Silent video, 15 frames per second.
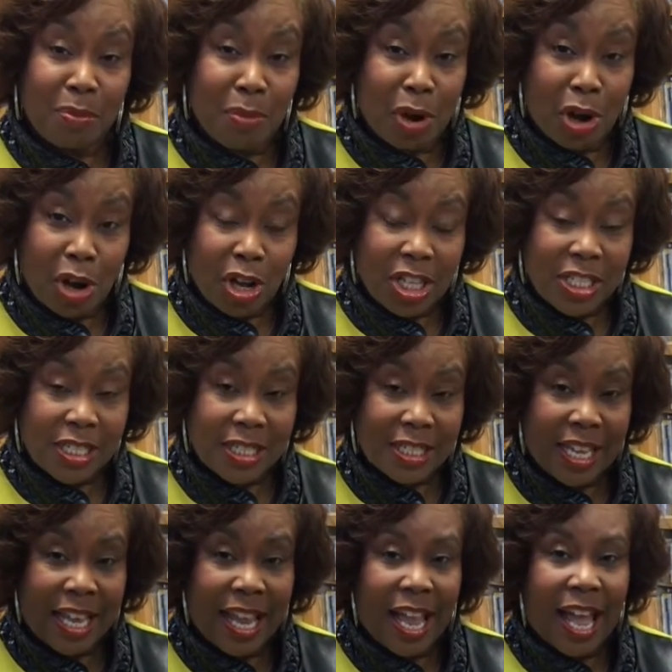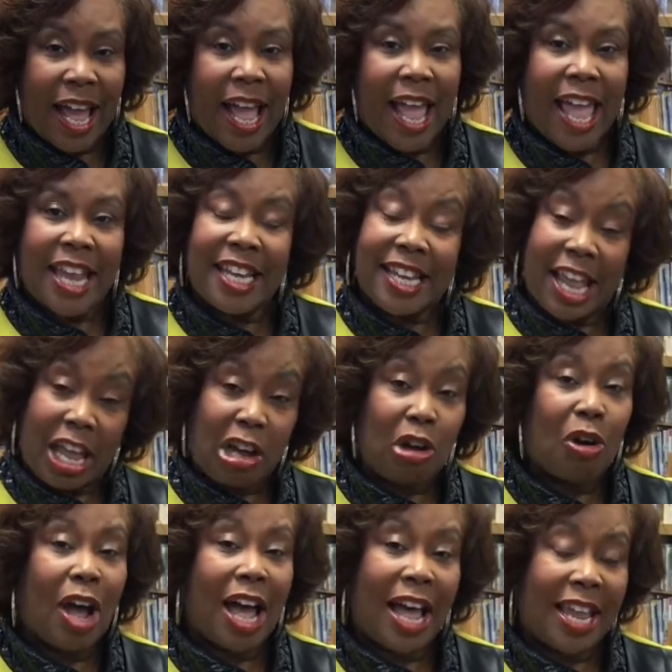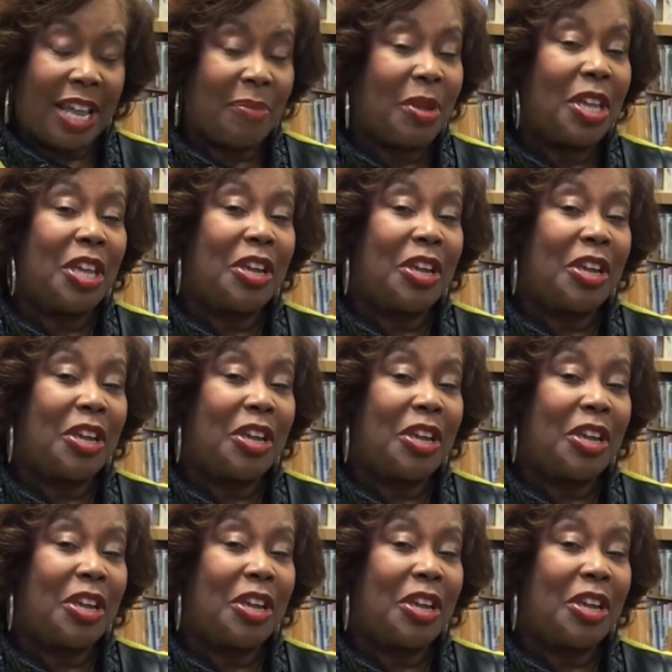Moss, and now I am